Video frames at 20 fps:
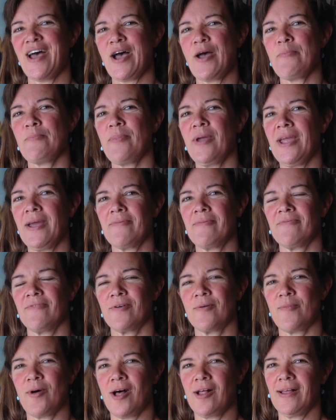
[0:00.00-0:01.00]
I'm Pam
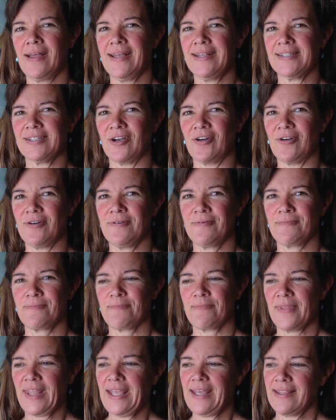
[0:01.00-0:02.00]
from All Hands Art.
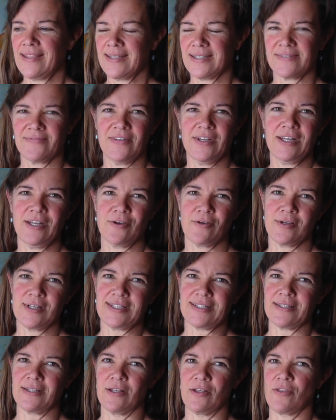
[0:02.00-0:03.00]
This video
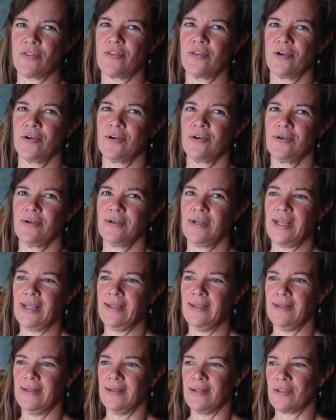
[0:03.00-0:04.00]
is the third
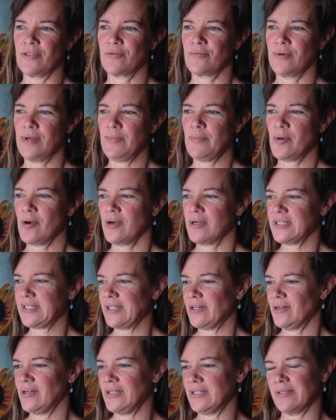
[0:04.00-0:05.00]
in a three-part
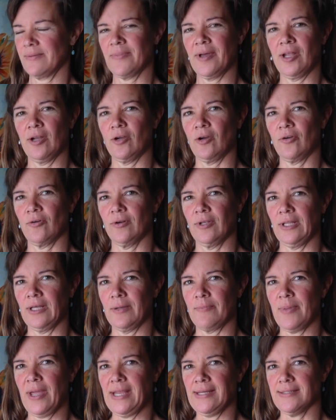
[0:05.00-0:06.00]
series about acrylic
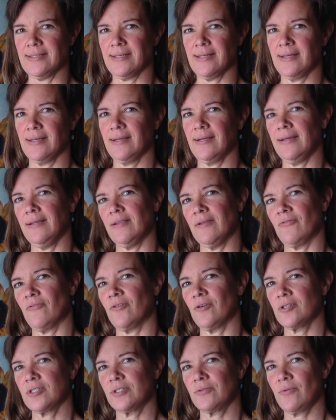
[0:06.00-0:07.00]
painting. In the
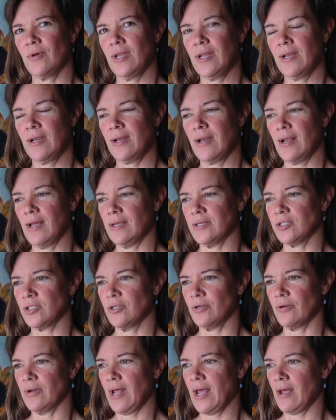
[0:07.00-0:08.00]
first one, I
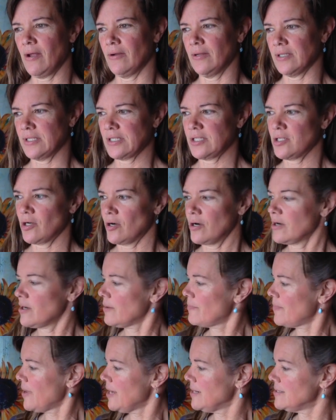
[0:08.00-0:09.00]
showed how to start
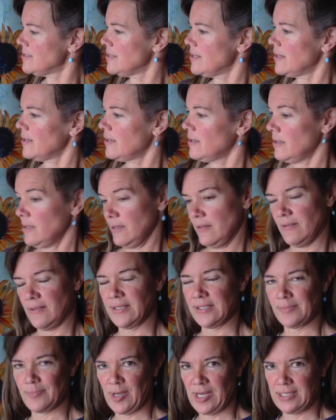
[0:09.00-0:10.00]
a painting,
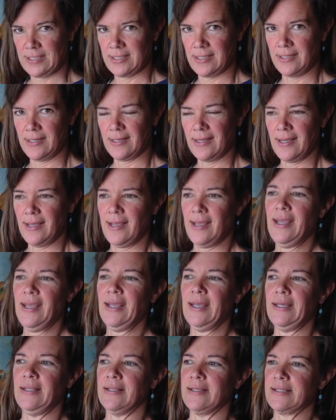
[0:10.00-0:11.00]
this painting.
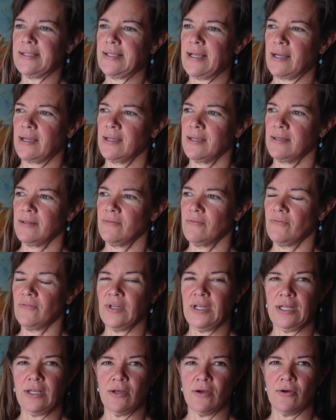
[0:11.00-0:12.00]
In the second
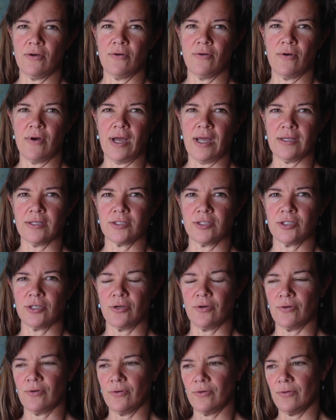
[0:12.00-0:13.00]
video, I
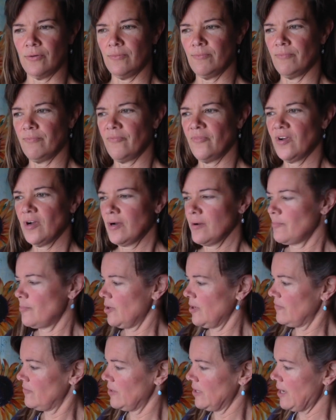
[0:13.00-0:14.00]
showed very
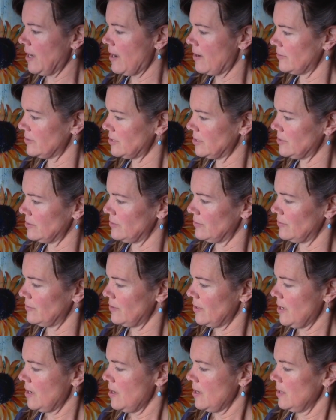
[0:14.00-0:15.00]
briefly how to
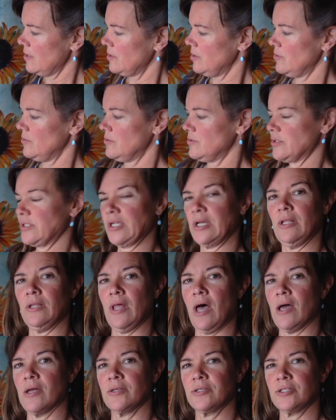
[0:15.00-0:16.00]
use
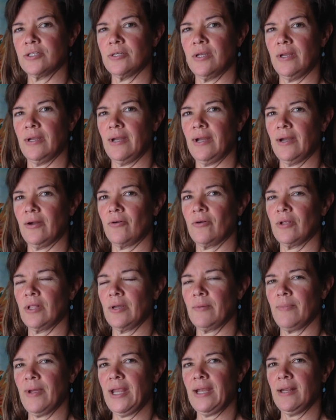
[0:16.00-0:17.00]
collage in an
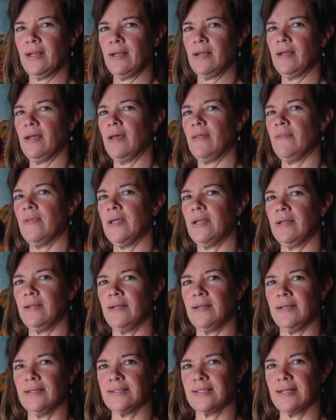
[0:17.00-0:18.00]
acrylic painting, and then
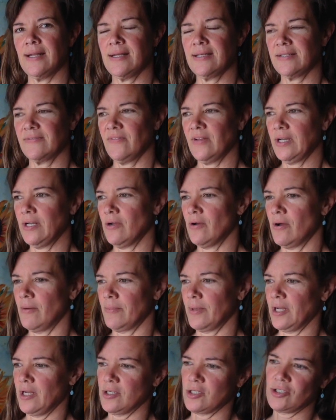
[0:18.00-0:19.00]
in today's video,
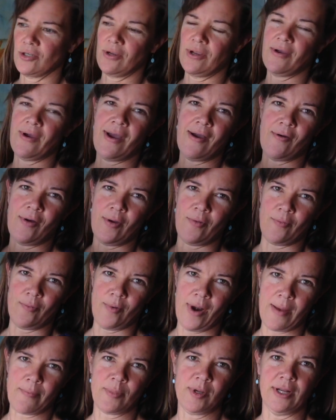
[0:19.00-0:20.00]
I'm going to show you how I
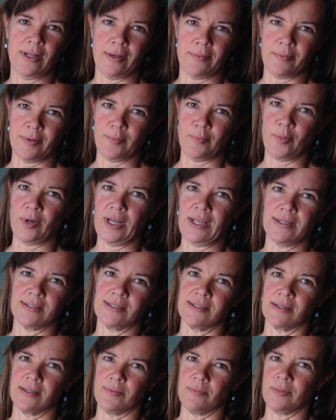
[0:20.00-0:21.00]
wrap it up and bring it
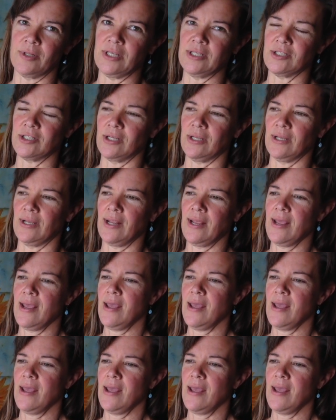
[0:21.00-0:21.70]
to completion